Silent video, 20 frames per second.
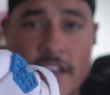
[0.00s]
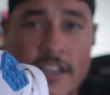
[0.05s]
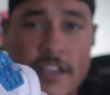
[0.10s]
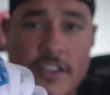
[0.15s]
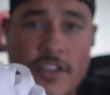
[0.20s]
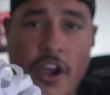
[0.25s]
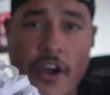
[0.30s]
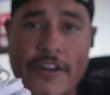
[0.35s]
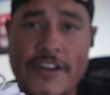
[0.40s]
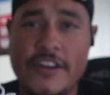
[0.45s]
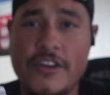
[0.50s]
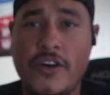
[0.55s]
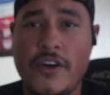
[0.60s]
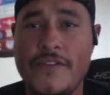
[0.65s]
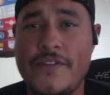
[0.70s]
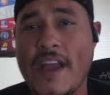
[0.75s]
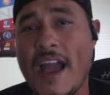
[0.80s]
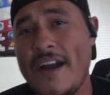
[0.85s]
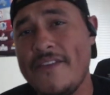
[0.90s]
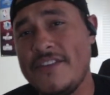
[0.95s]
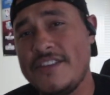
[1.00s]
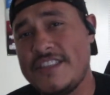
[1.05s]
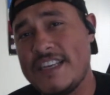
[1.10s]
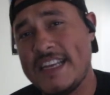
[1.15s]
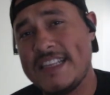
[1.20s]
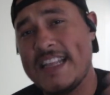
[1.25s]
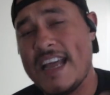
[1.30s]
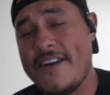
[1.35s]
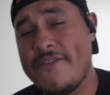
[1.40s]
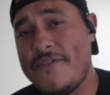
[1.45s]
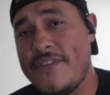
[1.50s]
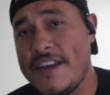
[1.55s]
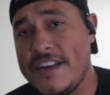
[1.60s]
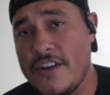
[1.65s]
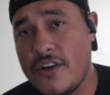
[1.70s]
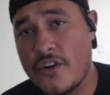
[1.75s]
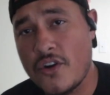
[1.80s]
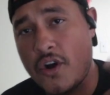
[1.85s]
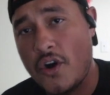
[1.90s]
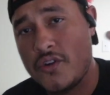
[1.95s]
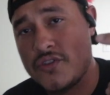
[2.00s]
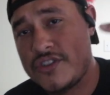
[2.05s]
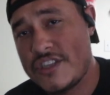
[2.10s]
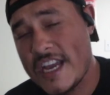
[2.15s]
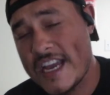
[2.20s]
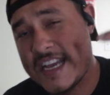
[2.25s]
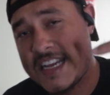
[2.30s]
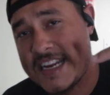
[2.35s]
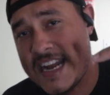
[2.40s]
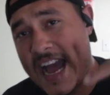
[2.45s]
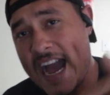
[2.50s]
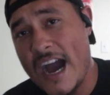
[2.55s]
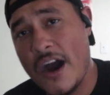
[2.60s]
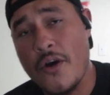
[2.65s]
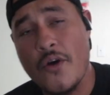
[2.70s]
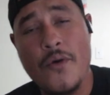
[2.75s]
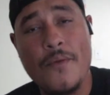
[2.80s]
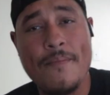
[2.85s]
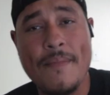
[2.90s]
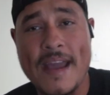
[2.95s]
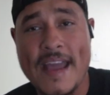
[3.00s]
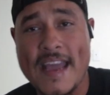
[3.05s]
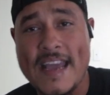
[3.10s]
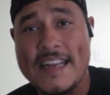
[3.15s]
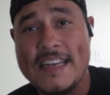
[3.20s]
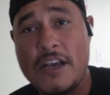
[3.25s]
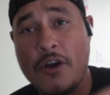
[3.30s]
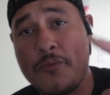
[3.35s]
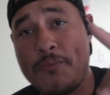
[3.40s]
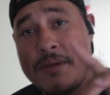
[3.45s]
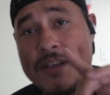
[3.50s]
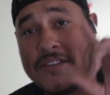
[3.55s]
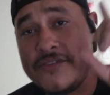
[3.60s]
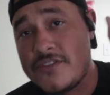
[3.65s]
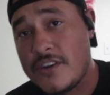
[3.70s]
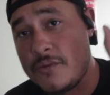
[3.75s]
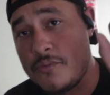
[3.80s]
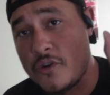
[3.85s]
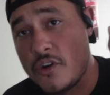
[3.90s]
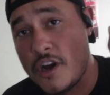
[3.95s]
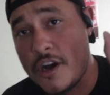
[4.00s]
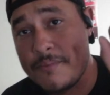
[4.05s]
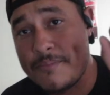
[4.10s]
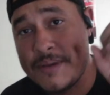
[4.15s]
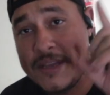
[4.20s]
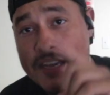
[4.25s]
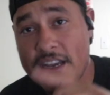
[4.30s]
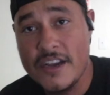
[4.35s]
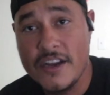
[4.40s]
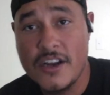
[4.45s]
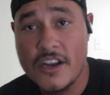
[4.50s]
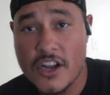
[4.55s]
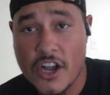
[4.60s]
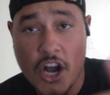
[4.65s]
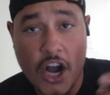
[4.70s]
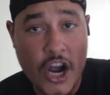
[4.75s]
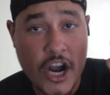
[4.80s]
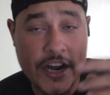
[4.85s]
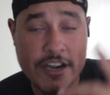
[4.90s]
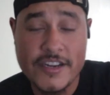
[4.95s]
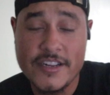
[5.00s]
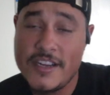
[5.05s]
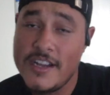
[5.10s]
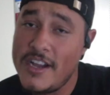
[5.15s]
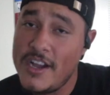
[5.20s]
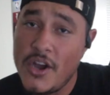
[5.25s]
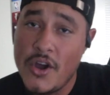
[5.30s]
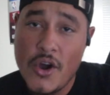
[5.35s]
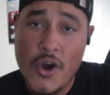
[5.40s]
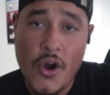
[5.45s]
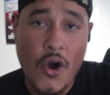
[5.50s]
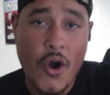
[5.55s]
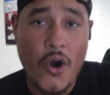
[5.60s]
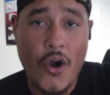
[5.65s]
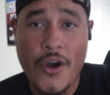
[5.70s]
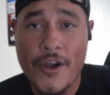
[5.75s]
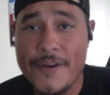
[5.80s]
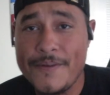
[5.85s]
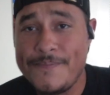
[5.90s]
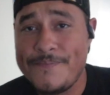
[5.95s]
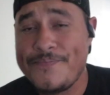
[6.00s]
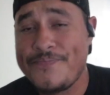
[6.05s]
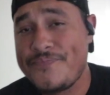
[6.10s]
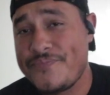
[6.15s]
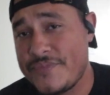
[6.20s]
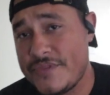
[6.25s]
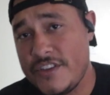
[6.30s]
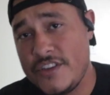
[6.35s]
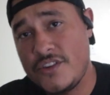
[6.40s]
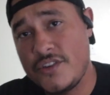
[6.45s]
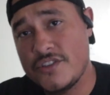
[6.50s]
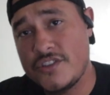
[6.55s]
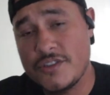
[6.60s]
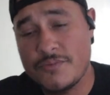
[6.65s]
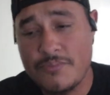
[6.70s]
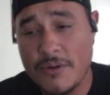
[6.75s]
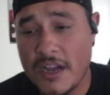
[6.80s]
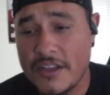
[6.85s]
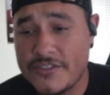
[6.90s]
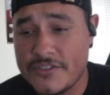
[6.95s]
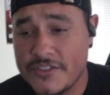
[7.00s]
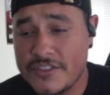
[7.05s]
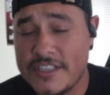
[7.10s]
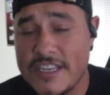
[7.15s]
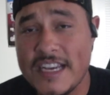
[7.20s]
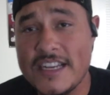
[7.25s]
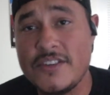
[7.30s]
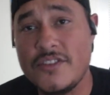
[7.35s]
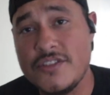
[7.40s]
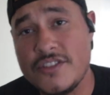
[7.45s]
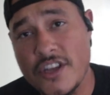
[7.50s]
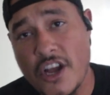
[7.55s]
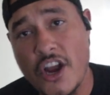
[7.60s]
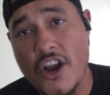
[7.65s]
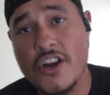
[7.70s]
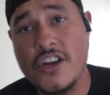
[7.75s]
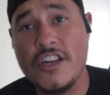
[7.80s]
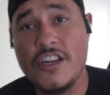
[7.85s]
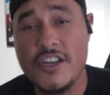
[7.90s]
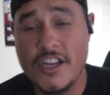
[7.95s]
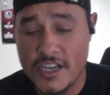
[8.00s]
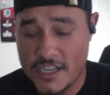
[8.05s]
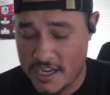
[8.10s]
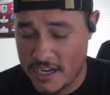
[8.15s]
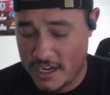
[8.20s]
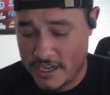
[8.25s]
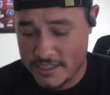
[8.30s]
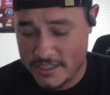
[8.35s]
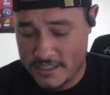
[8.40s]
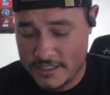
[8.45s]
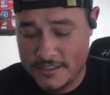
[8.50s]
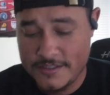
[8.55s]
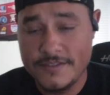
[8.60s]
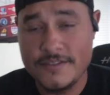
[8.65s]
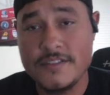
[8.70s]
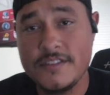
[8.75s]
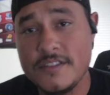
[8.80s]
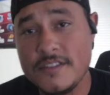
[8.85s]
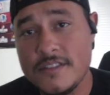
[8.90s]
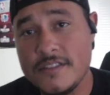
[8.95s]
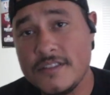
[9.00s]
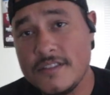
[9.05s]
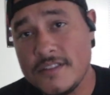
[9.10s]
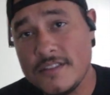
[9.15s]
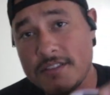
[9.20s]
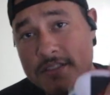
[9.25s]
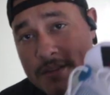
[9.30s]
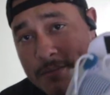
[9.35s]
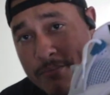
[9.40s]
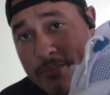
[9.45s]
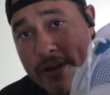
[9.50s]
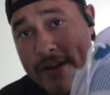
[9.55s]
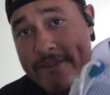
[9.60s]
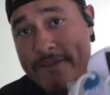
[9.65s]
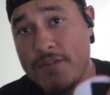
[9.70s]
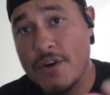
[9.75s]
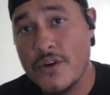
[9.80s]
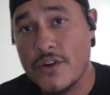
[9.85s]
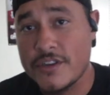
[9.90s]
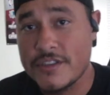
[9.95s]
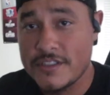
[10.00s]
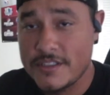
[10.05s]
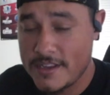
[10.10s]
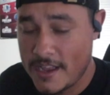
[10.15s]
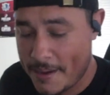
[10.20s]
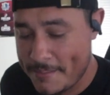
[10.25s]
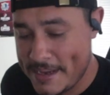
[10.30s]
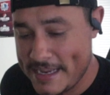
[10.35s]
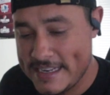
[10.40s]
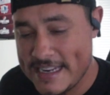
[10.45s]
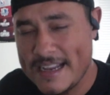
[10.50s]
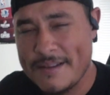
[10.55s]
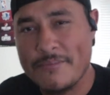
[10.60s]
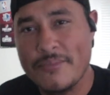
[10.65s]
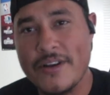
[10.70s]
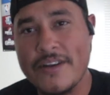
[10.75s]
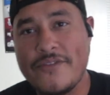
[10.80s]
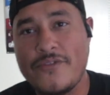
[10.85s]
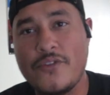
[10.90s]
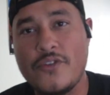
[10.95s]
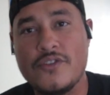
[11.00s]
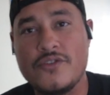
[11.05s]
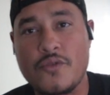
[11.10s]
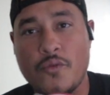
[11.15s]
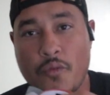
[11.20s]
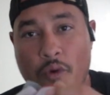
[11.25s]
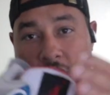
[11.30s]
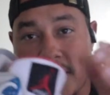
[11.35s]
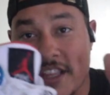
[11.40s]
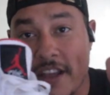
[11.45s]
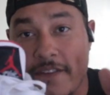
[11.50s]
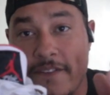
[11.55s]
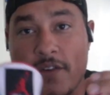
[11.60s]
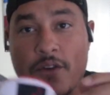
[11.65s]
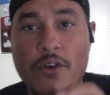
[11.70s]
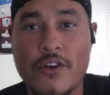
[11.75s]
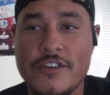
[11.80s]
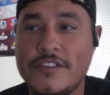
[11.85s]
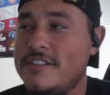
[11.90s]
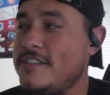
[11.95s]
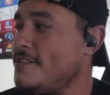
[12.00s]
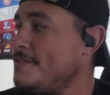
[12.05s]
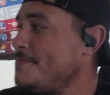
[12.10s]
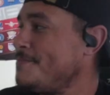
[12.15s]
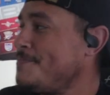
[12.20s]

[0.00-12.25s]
You already know, if you haven't checked that video, go check it out, man. It'll be somewhere up here, card. Or, you know, just browse through this channel. It's an early look on the Bread Force. I mean, not Bread Force, What the Force.